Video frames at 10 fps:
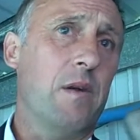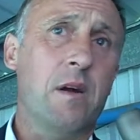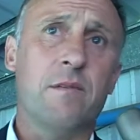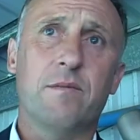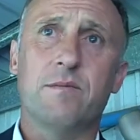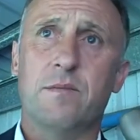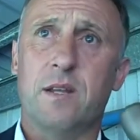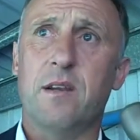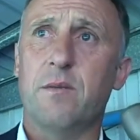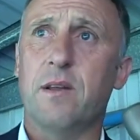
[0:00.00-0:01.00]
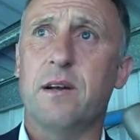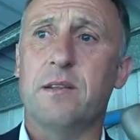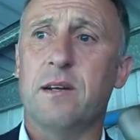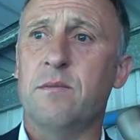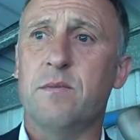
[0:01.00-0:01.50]
Oh, they know without a
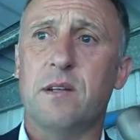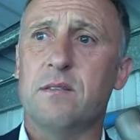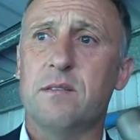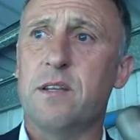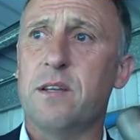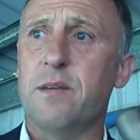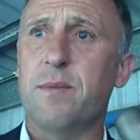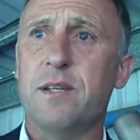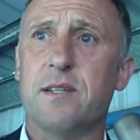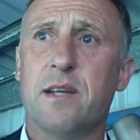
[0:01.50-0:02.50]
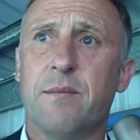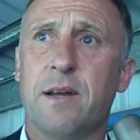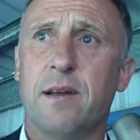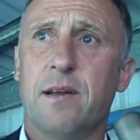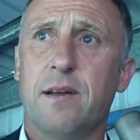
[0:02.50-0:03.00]
doubt. Didn't need me to tell them that.